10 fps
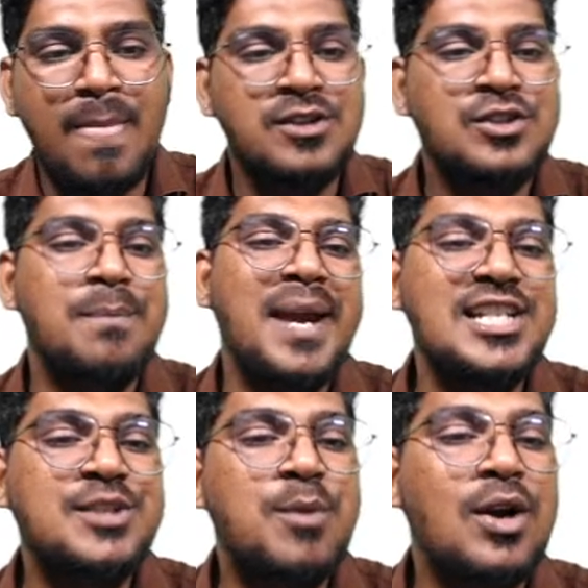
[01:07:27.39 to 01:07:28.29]
So
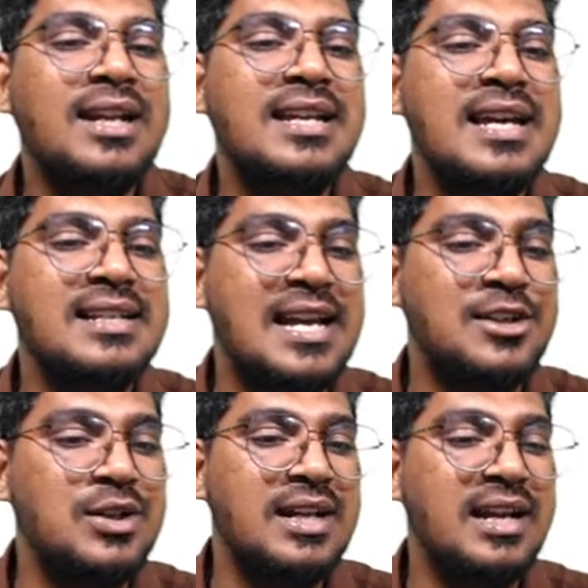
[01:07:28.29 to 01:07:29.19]
base model here is
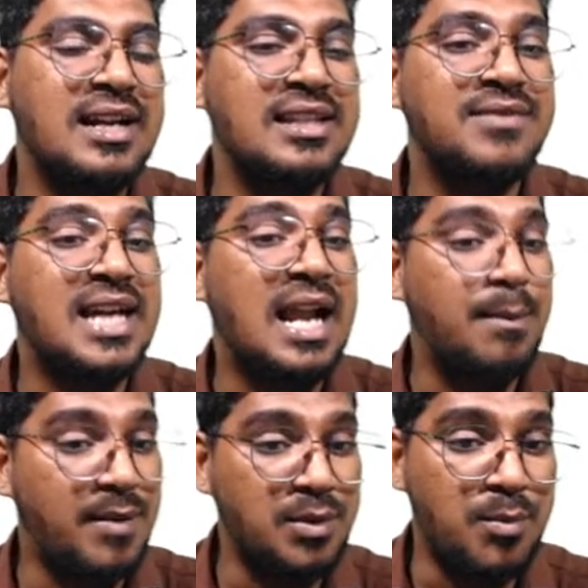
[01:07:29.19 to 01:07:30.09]
actually like another with the
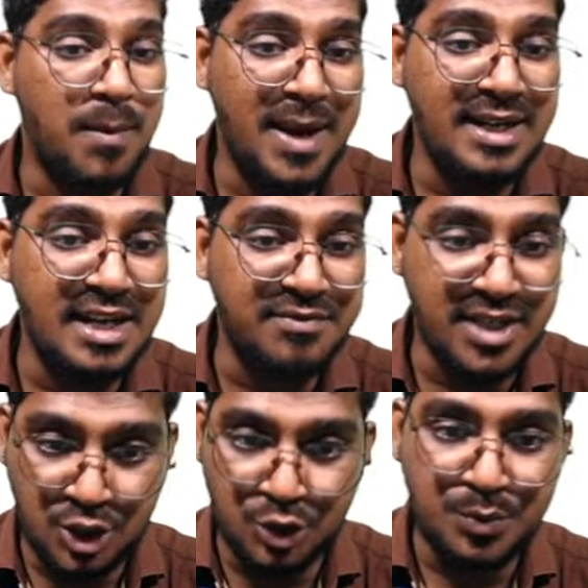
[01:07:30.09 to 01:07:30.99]
help of the MobileNet
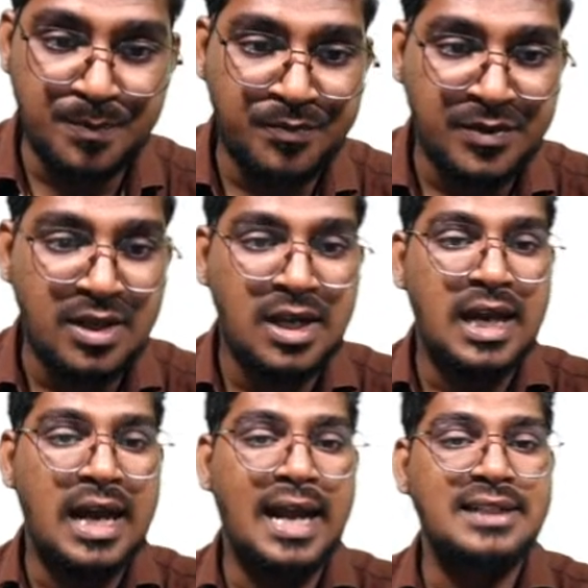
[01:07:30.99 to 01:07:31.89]
v2,
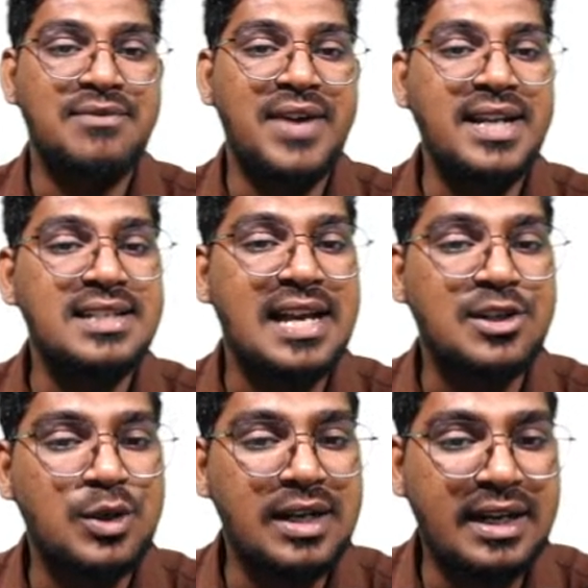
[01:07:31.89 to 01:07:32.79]
and the weight is
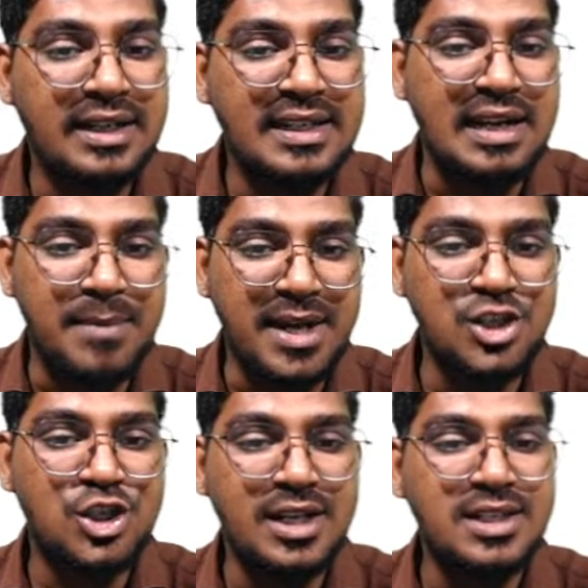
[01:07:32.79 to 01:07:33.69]
actually like another
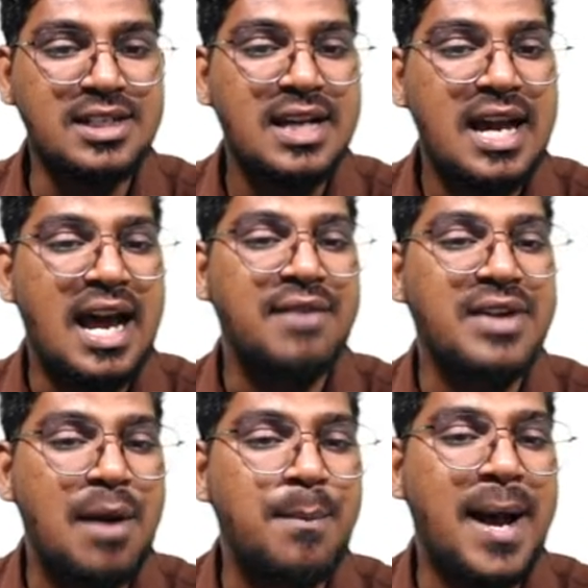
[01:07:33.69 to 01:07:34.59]
ImageNet, and we
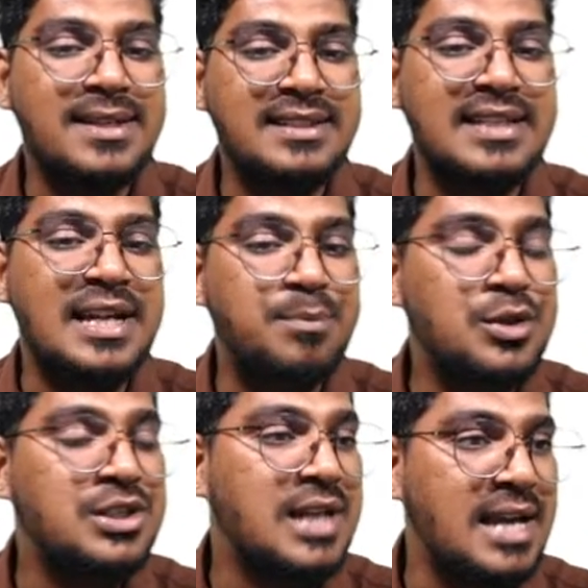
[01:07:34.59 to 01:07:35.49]
have passing the
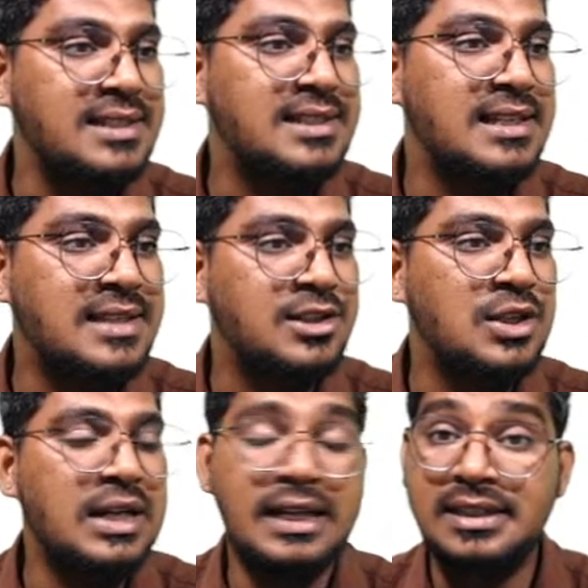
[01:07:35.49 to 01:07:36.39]
input size is
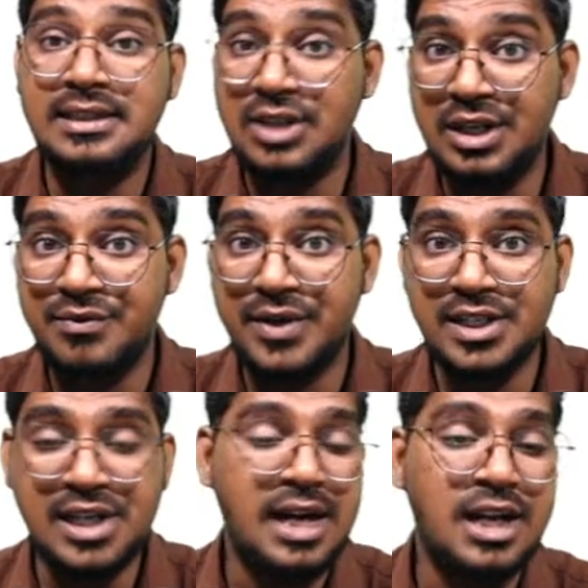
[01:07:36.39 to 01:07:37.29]
actually like in 3
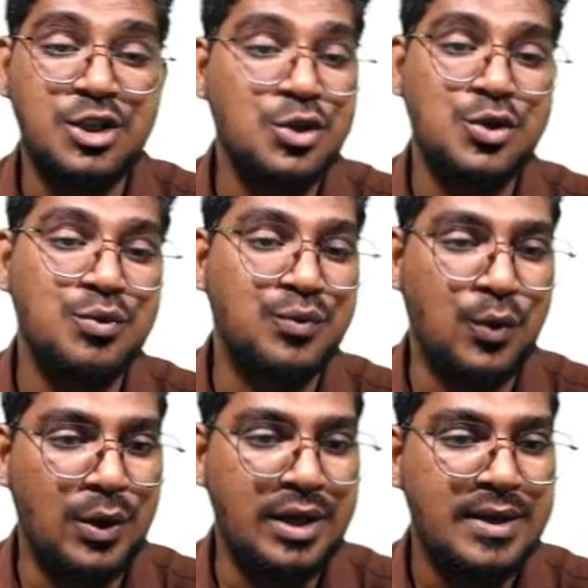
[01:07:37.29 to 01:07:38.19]
different channel 2 to
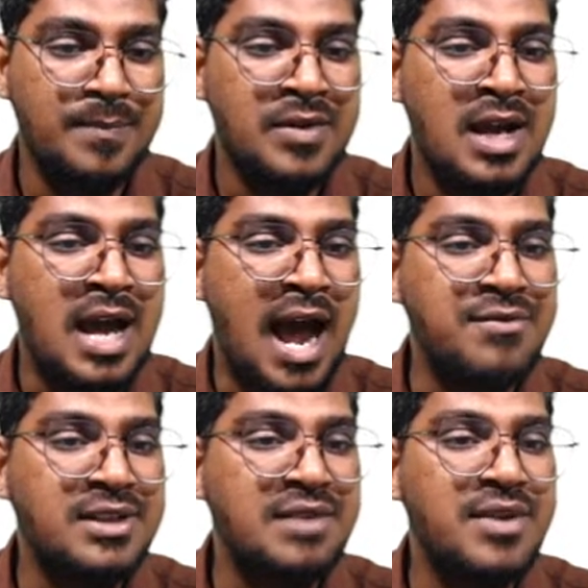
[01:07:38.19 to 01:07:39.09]
4.
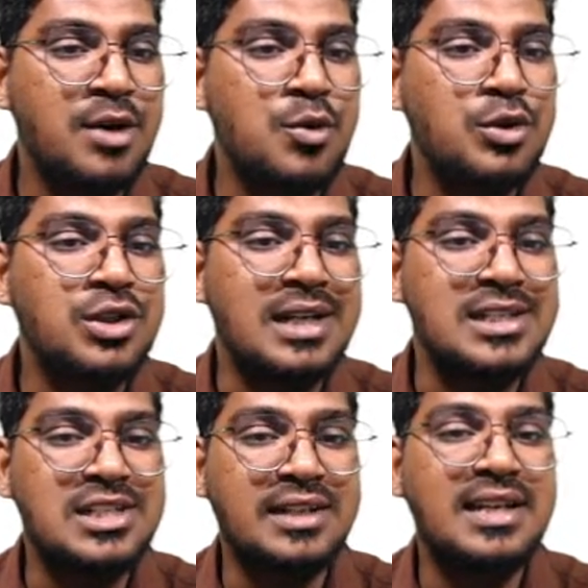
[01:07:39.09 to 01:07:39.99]
After that we are going to
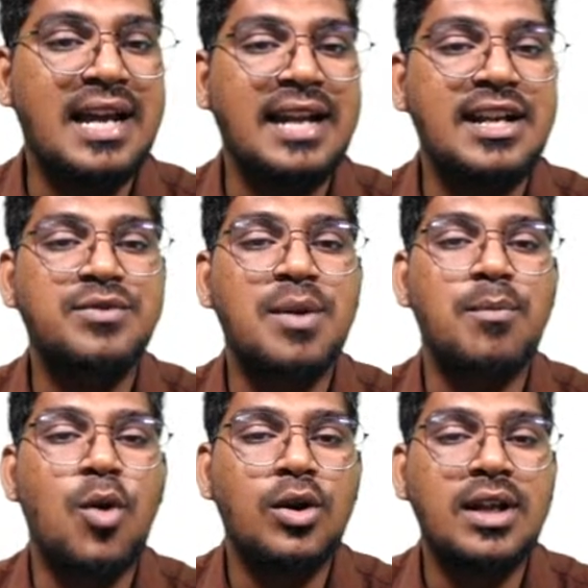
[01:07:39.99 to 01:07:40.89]
construct the head of the
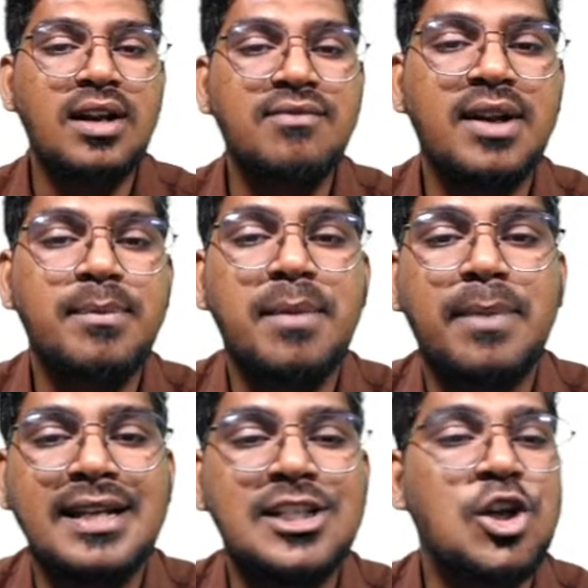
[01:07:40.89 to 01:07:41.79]
model will be
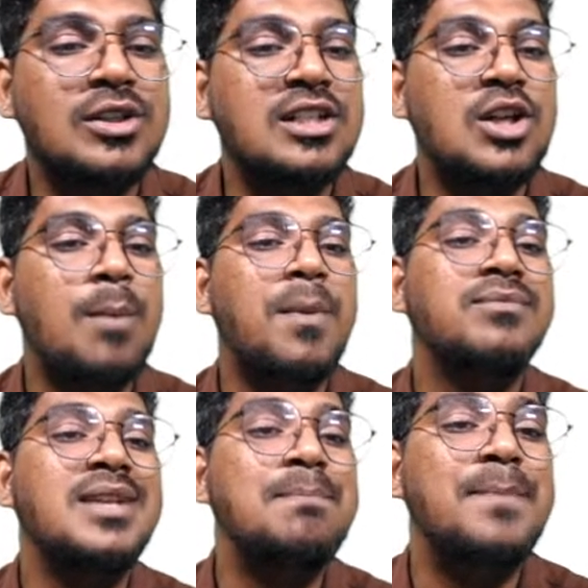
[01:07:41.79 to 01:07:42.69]
placed on the top of
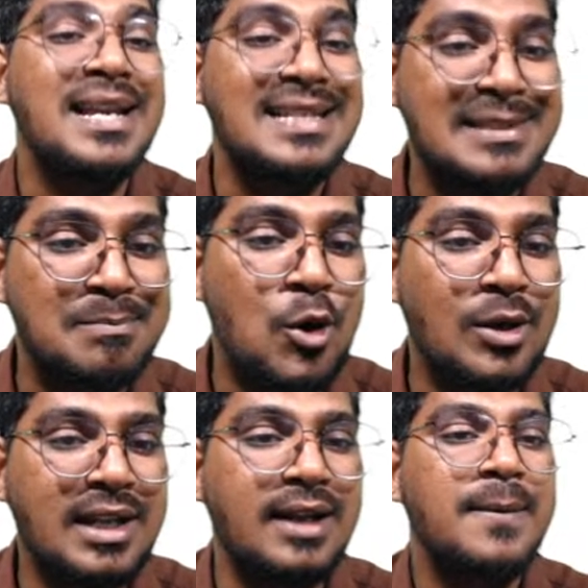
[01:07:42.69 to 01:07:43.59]
the base
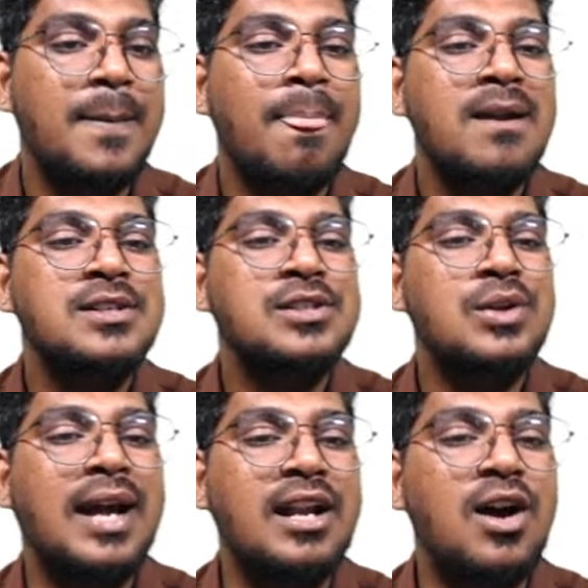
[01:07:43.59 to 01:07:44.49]
model.
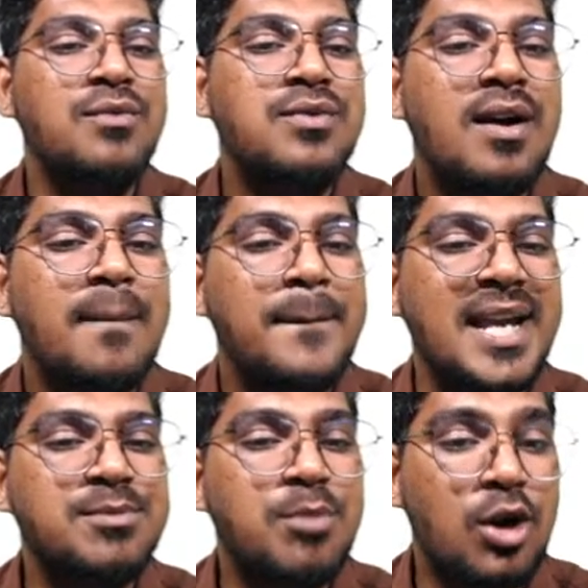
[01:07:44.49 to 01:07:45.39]
So head of
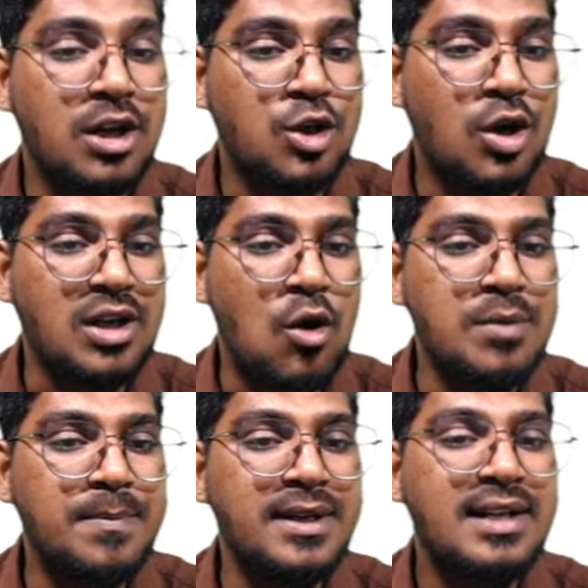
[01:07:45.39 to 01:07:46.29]
base model dot
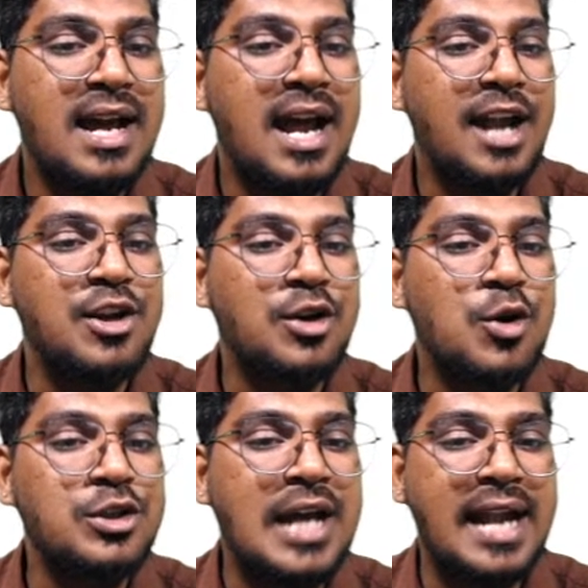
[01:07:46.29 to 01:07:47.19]
output, and you are
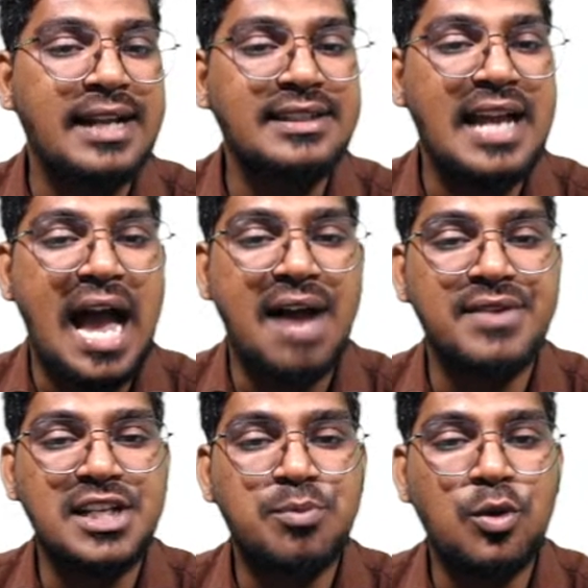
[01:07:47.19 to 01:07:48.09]
going to adding the
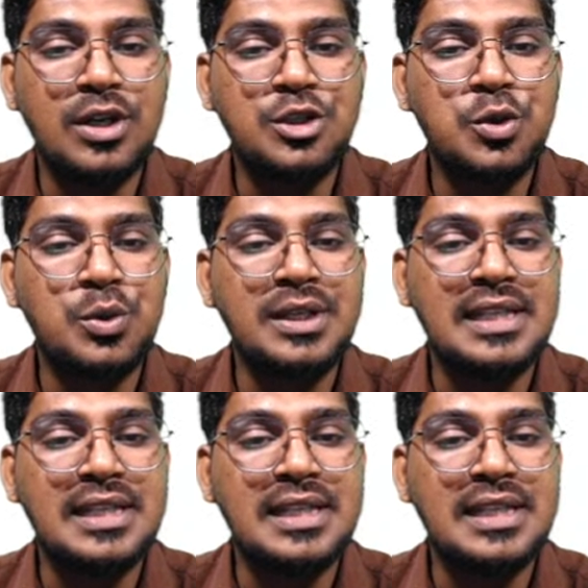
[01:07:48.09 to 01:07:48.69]
average pooling 2D.